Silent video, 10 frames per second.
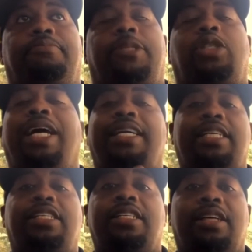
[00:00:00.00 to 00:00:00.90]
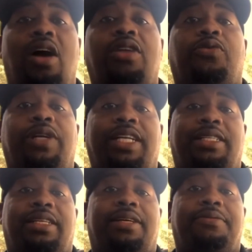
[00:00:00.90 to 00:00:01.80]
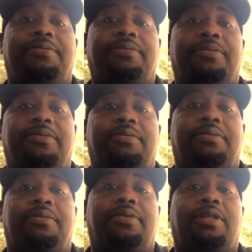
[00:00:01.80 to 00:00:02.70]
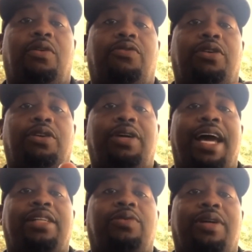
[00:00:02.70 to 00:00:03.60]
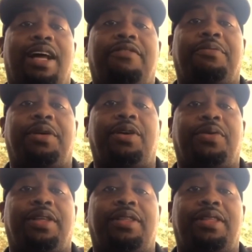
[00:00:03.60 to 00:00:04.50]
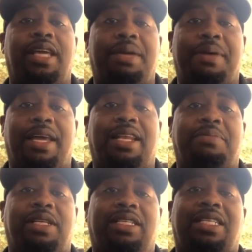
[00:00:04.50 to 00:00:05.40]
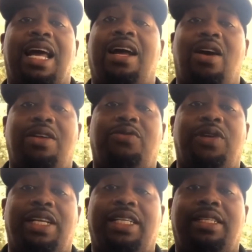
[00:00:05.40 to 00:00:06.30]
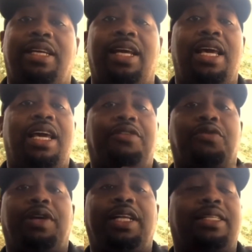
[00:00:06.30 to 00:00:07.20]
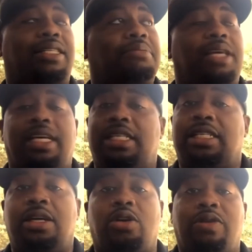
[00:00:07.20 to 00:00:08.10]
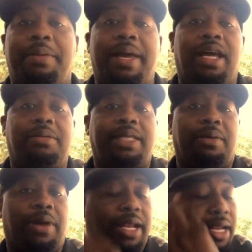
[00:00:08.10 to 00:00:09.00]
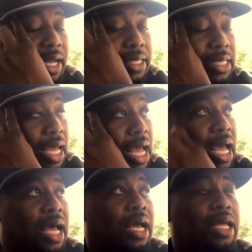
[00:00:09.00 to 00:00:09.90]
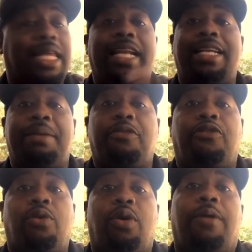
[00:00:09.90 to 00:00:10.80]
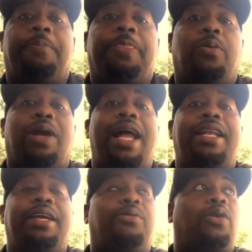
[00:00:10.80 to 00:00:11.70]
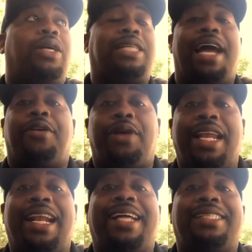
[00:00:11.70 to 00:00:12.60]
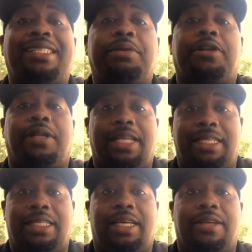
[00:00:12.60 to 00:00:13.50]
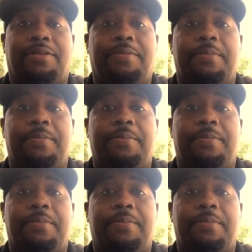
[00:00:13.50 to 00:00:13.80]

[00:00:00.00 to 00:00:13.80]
so I guess I shouldn't call it relisting. So for you guys who are not familiar with eBay, let me just not call it relisting. If you relist something, it just goes right back up same way that it did before. What I did was I created a similar listing,